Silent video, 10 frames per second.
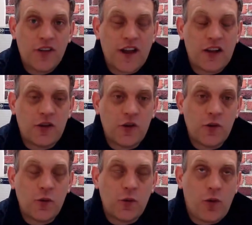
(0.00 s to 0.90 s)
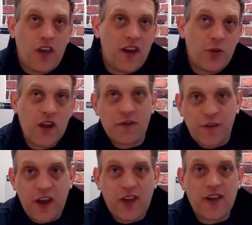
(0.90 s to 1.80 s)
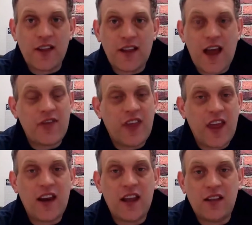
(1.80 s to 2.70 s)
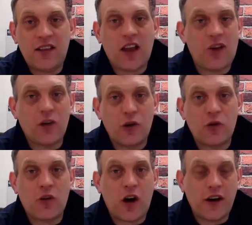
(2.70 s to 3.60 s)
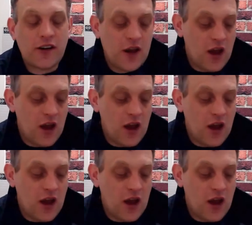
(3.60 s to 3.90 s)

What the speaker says: than to think we can fix it and then it doesn't look right.